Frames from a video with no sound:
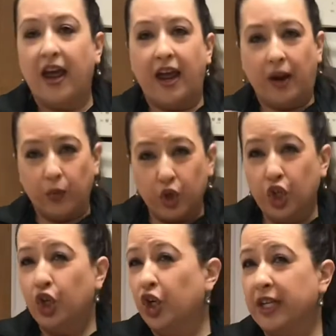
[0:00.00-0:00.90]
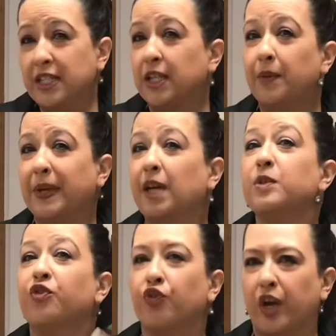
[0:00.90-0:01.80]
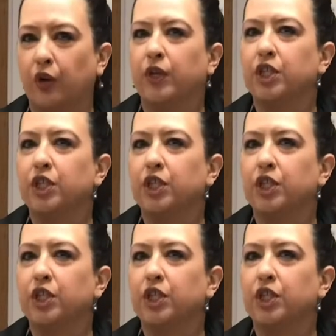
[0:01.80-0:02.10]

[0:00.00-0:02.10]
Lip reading: And we're going to cook until it becomes fragrant,